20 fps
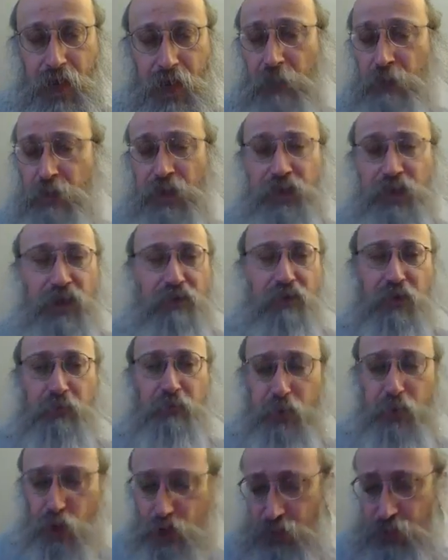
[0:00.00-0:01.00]
I'm a
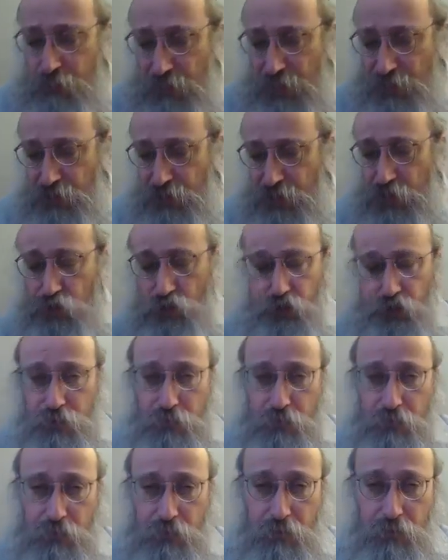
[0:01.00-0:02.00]
giving person by nature.